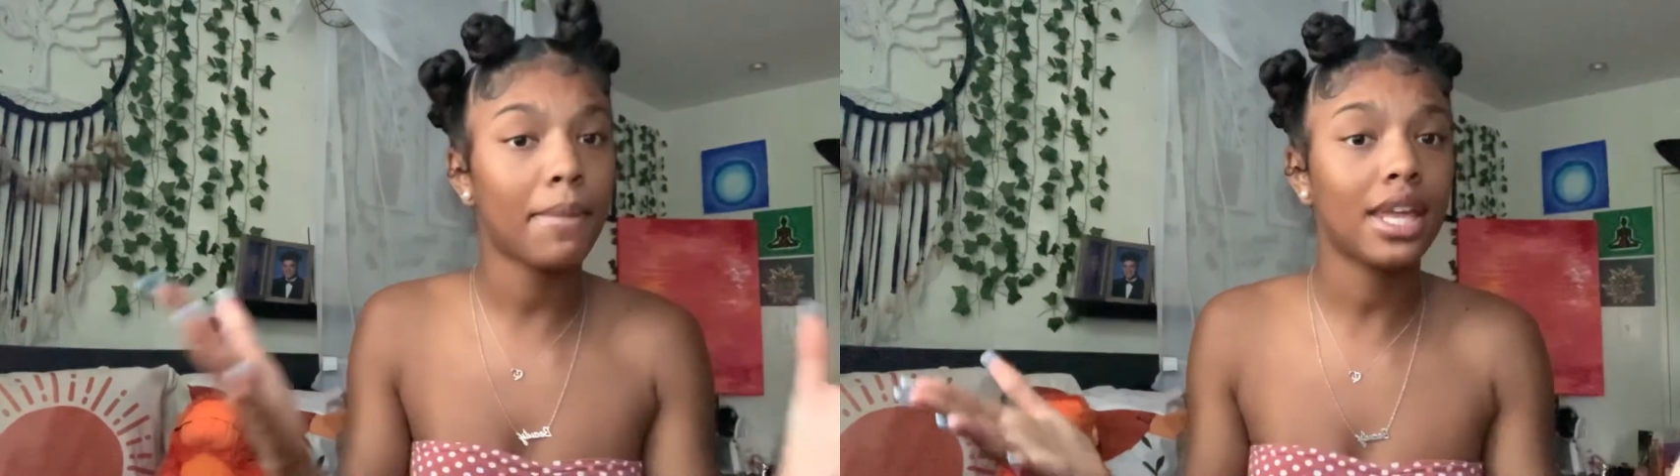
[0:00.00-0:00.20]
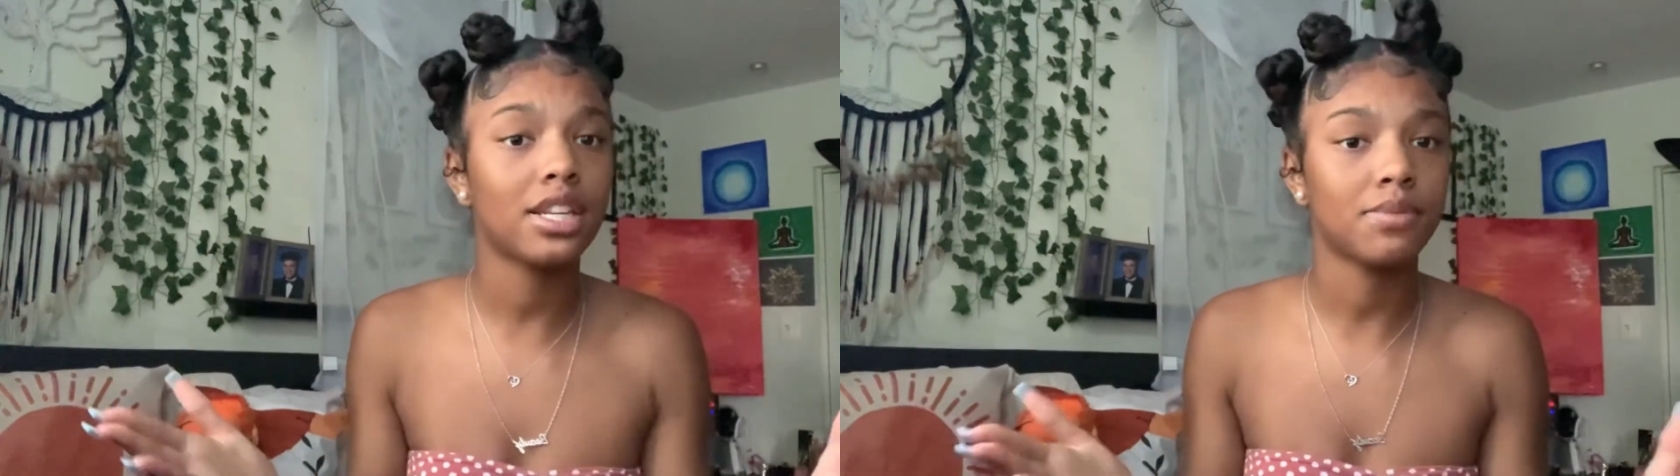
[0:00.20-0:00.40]

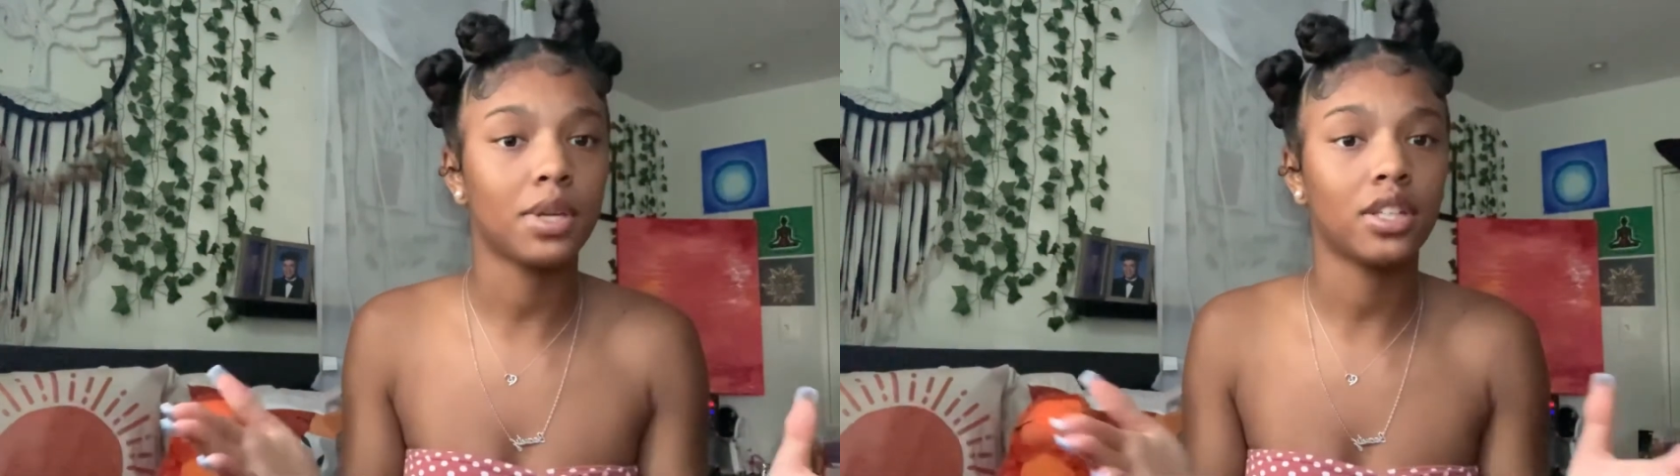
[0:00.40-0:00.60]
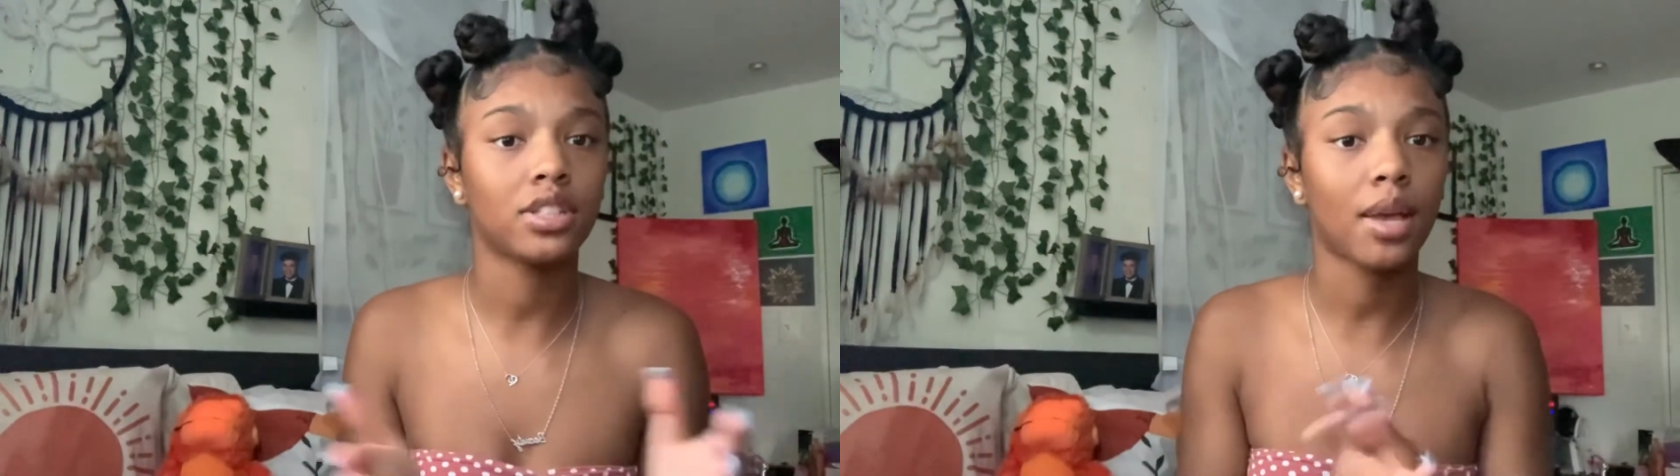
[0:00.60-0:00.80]

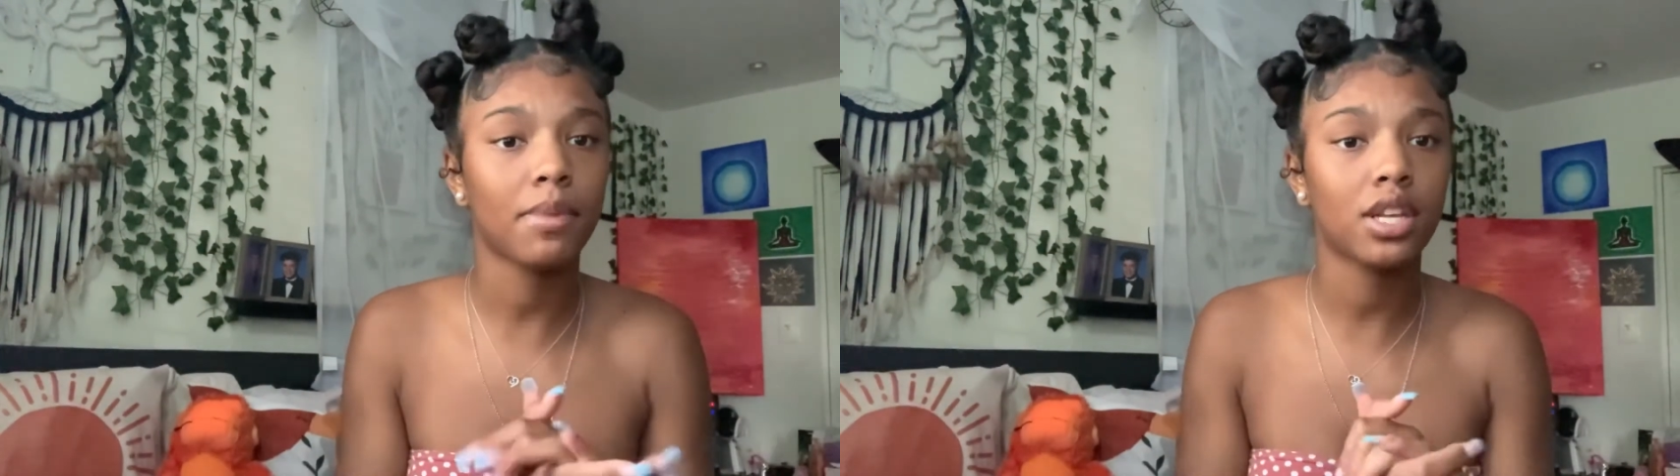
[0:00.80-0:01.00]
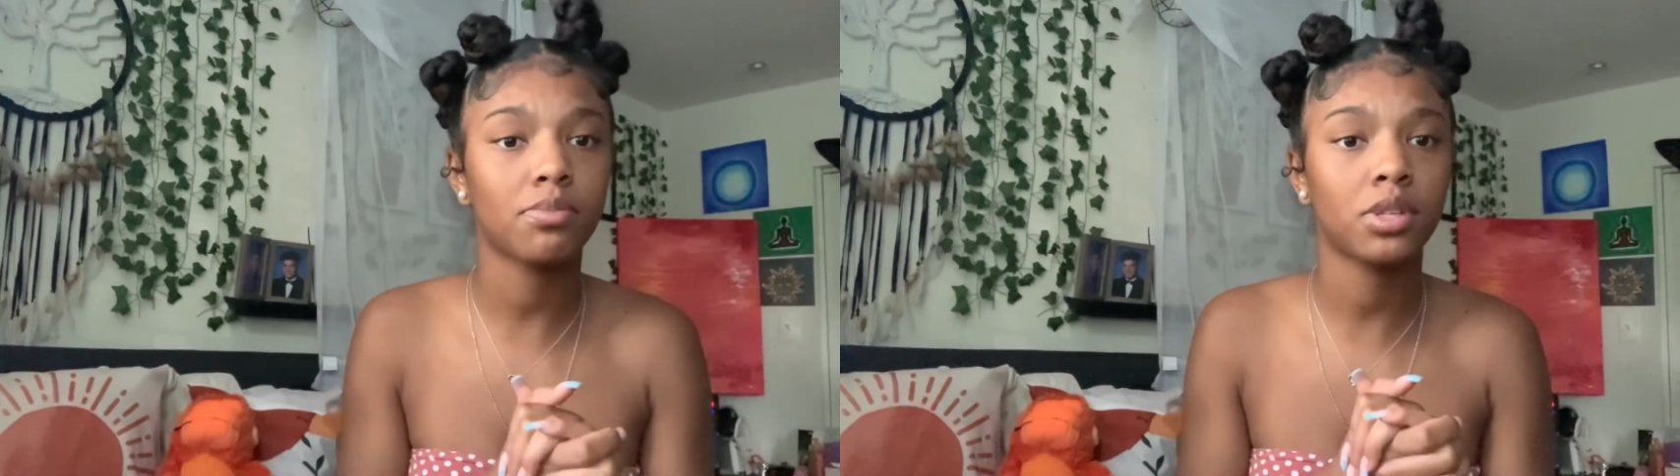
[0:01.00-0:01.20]
management
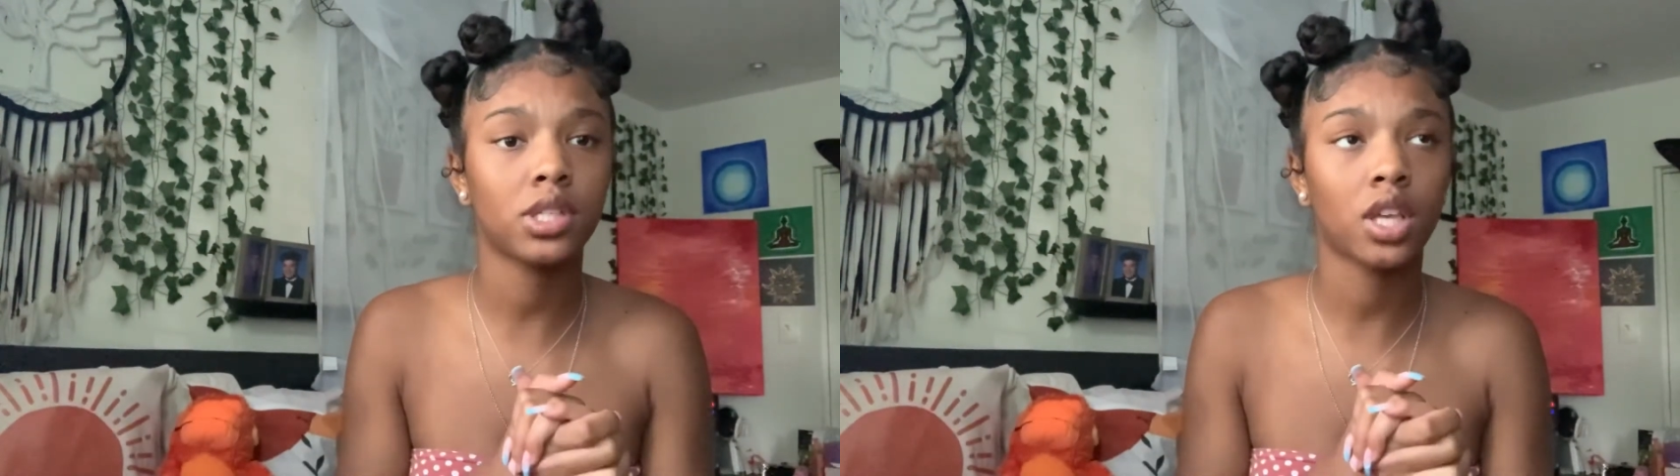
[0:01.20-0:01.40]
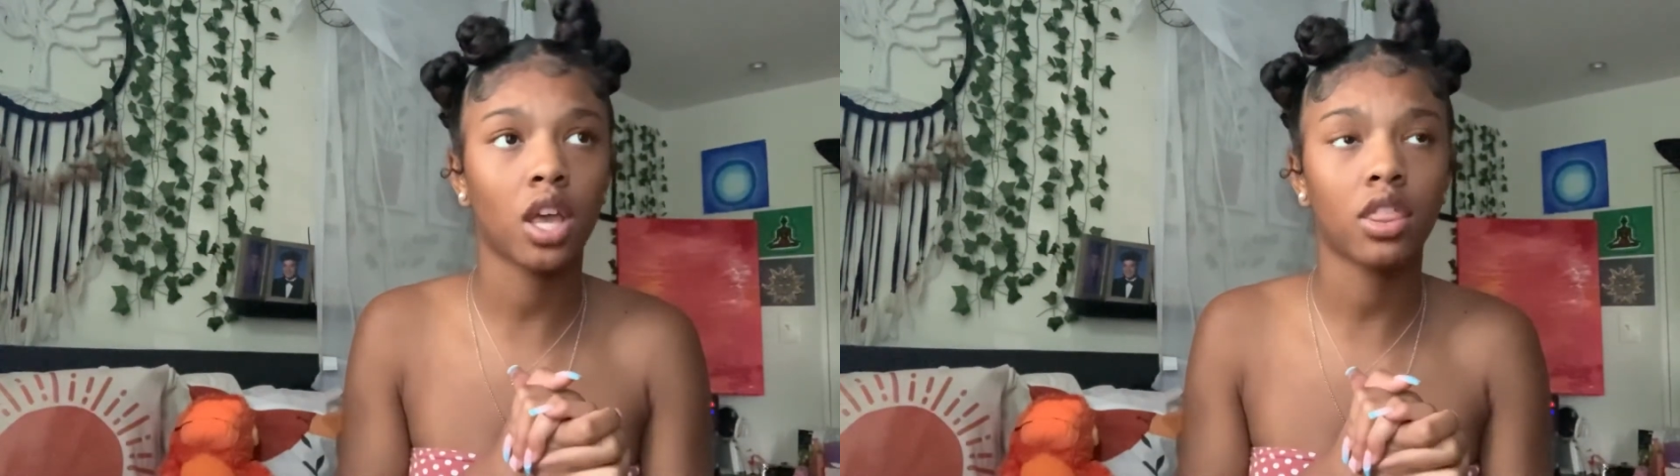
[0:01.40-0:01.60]

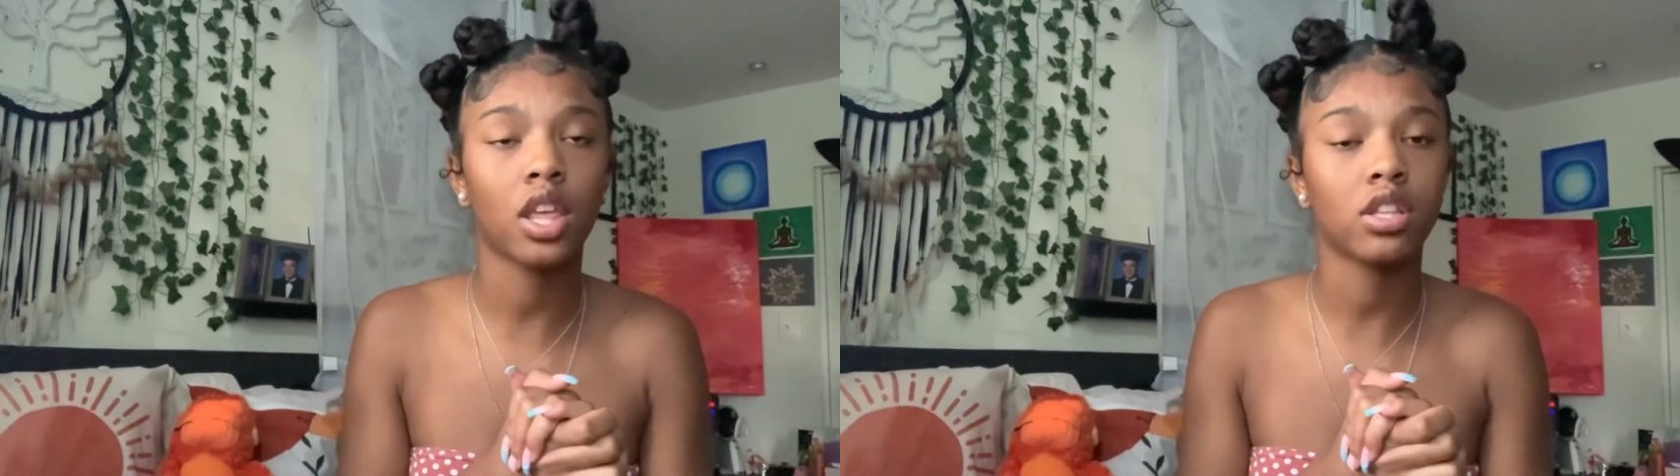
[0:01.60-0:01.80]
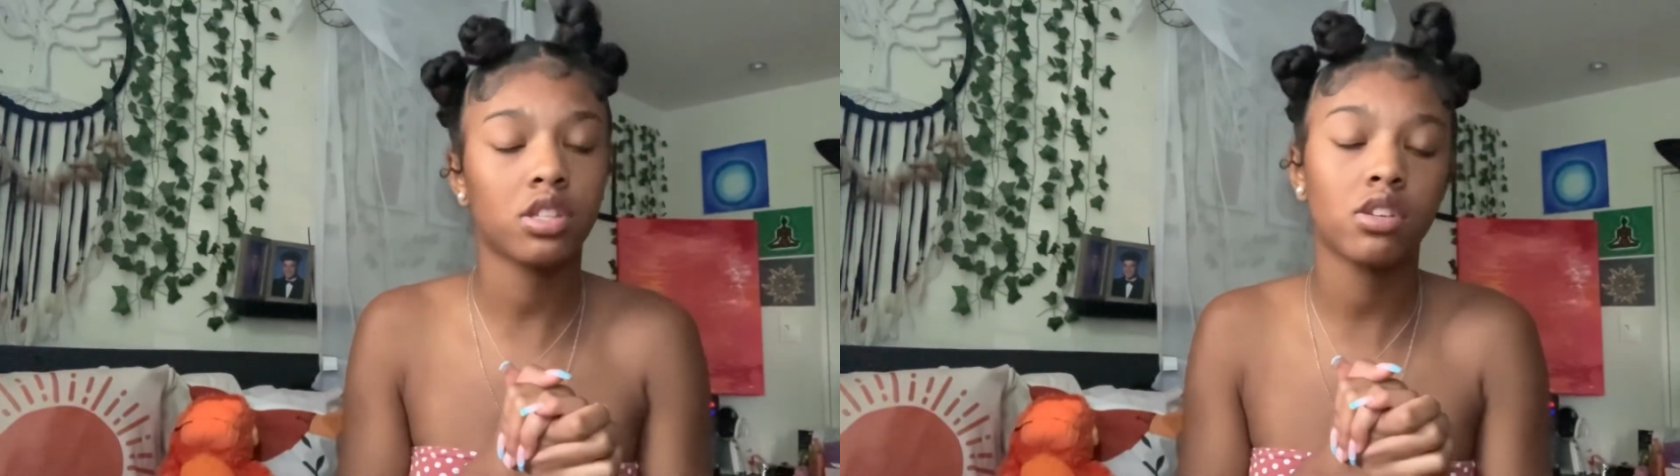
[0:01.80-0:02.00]
is a good
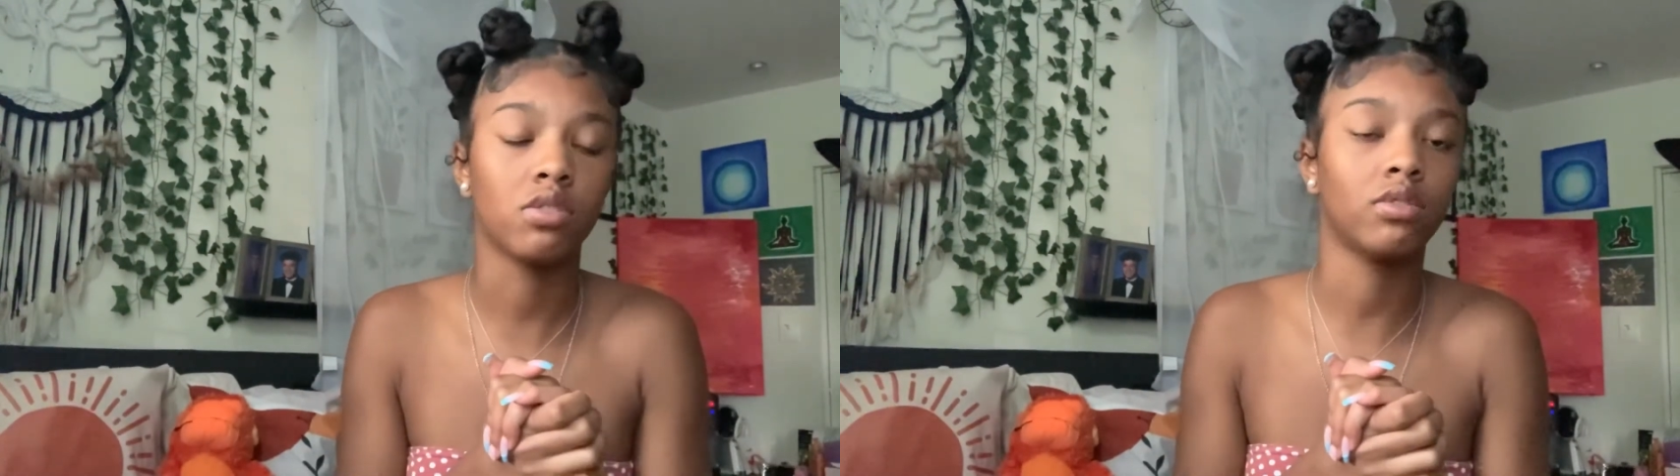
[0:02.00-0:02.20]
thing too.